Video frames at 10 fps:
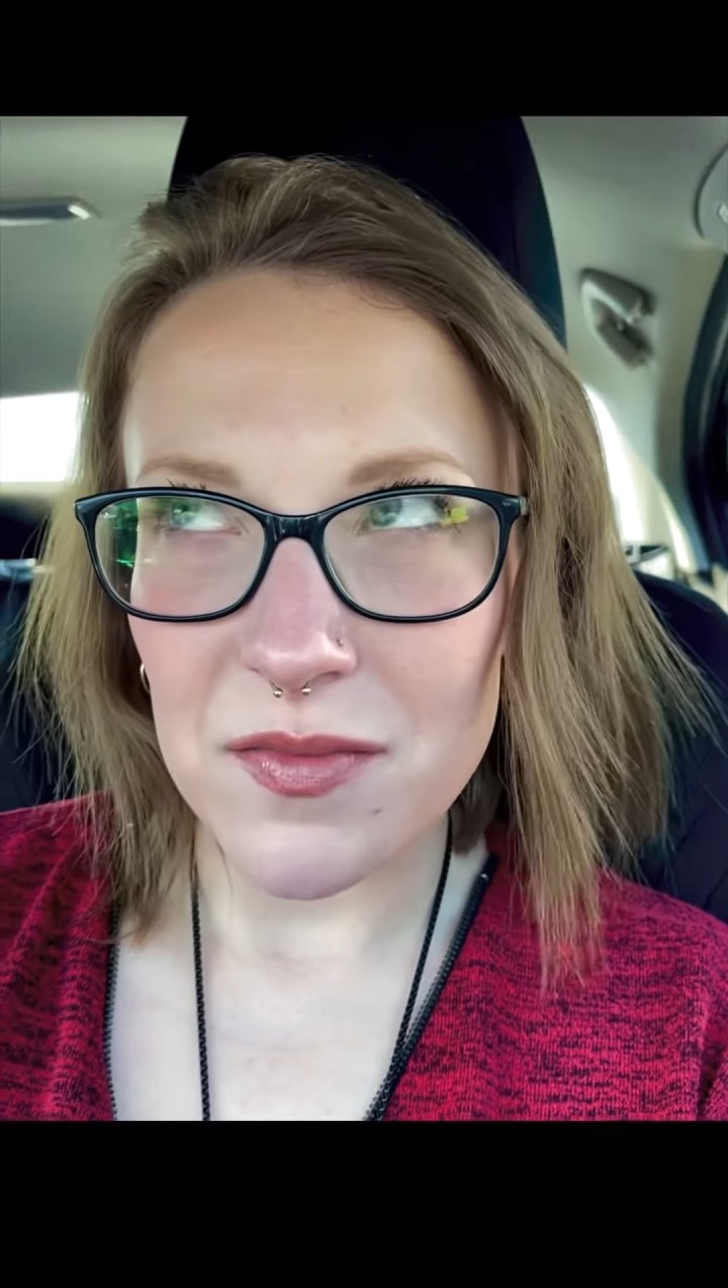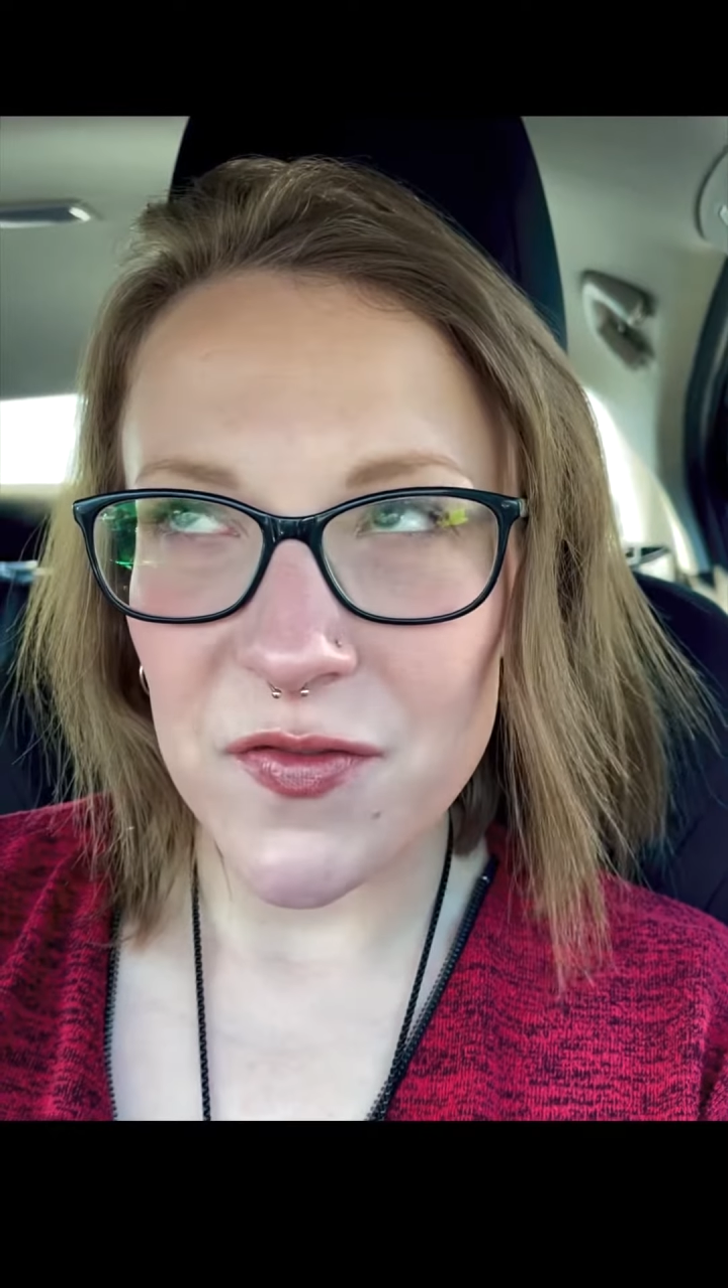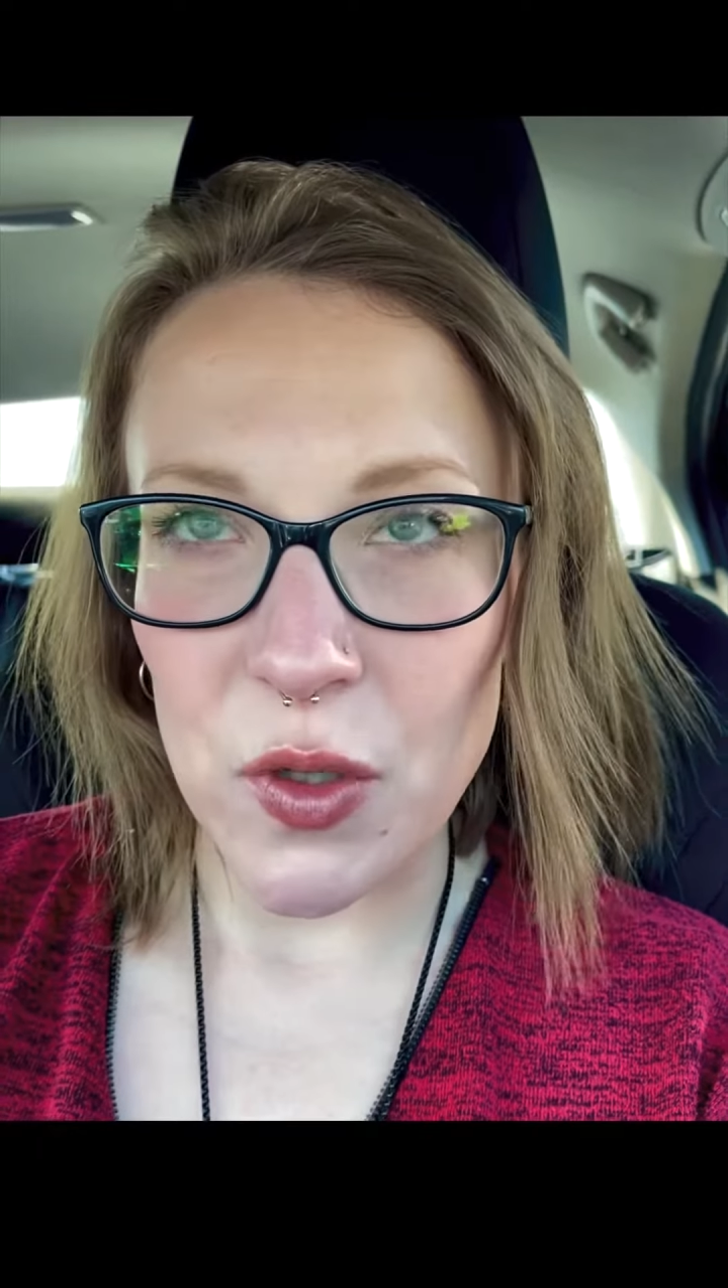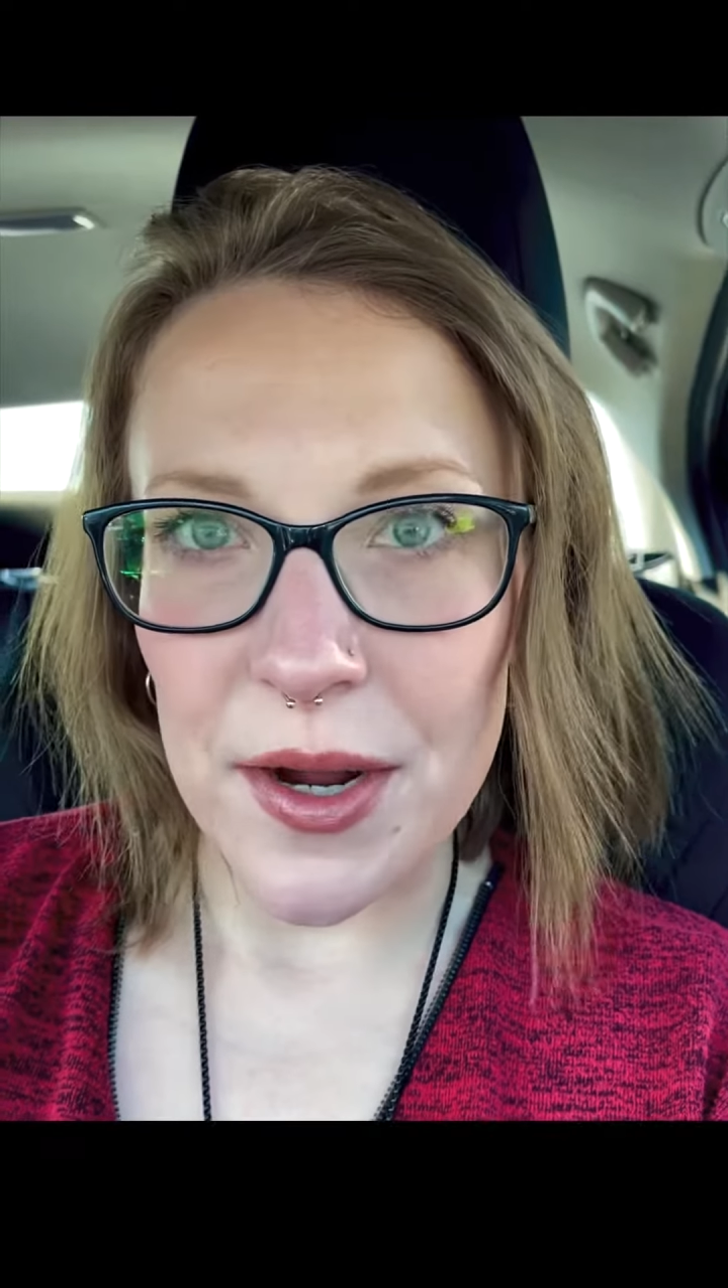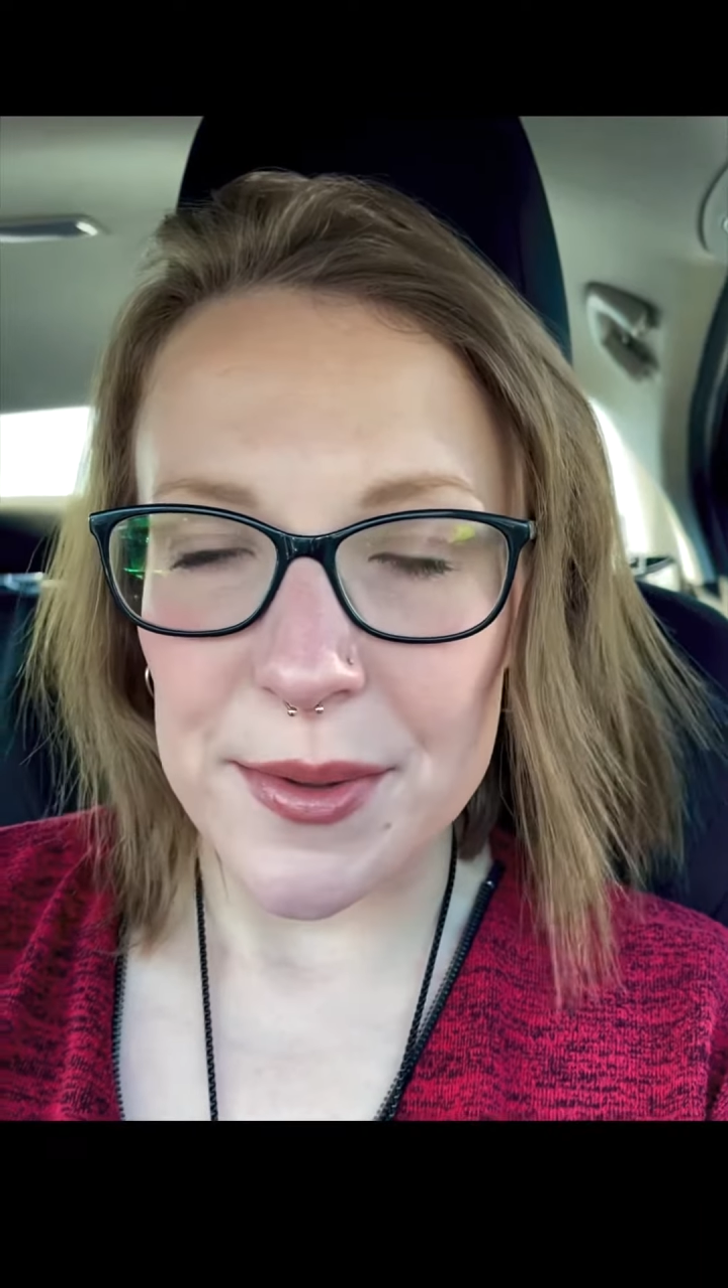
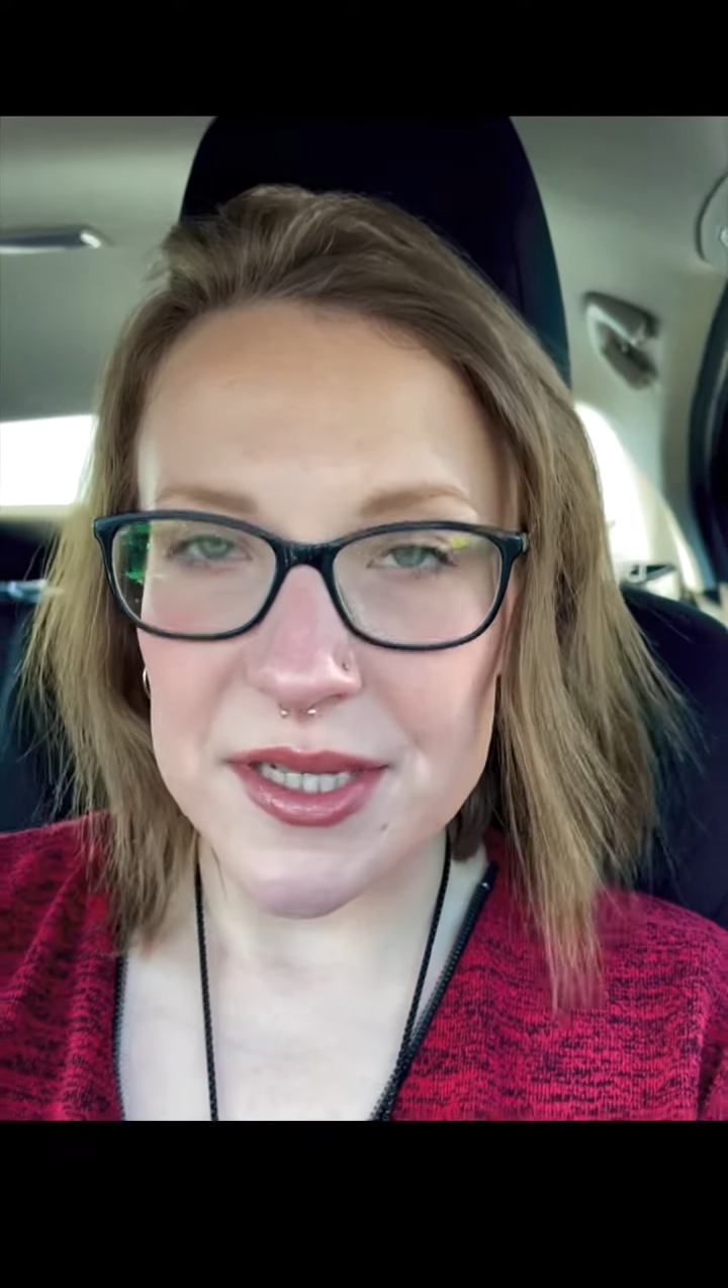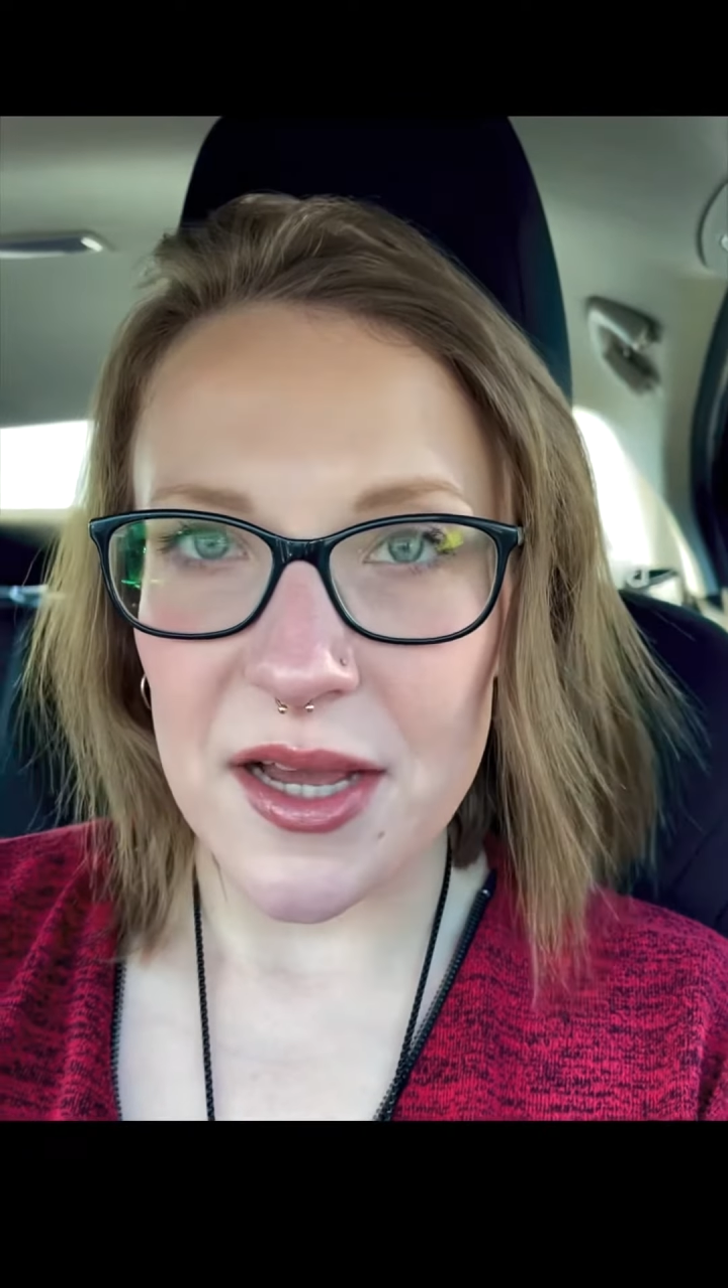4 hours